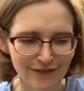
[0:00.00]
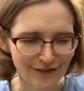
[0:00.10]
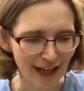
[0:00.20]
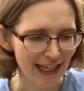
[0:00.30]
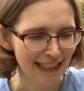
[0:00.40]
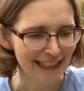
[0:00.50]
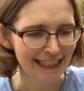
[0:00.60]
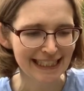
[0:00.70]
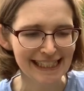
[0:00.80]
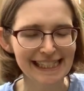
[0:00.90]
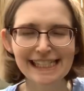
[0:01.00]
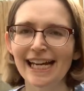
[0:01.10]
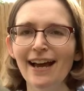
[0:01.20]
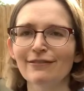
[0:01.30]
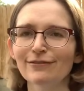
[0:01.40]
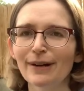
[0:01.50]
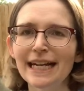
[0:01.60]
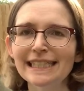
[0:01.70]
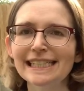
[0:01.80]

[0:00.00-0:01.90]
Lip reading: fun stuff, right?